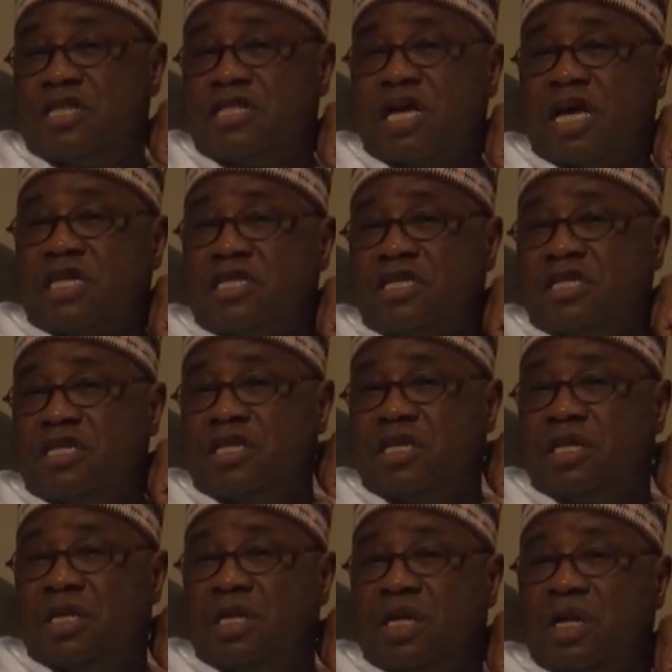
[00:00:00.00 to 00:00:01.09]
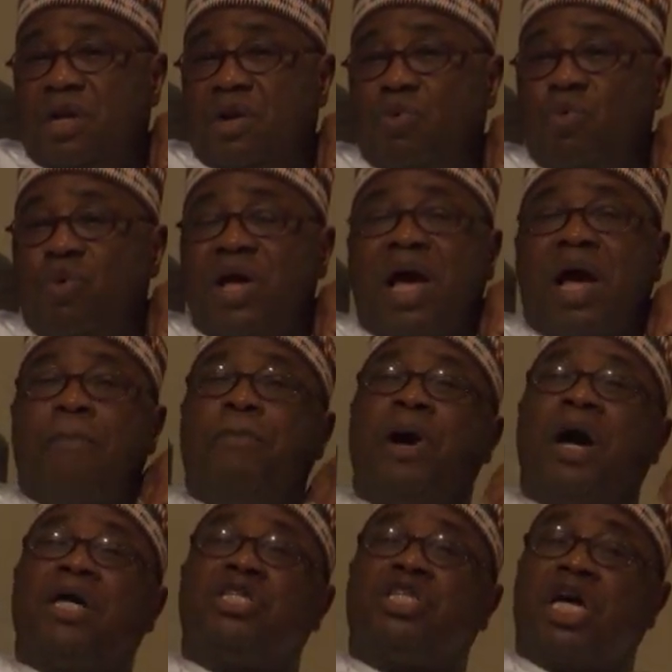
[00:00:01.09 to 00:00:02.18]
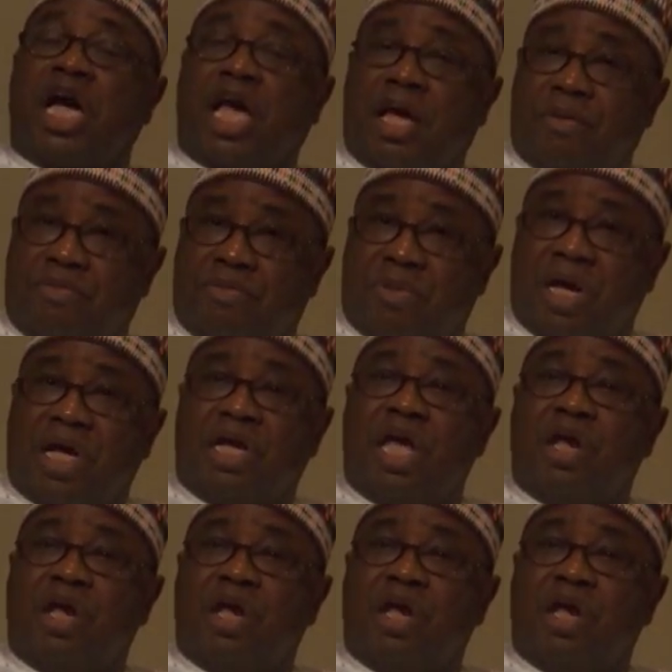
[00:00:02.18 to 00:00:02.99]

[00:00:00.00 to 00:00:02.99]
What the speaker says: that we are part-time and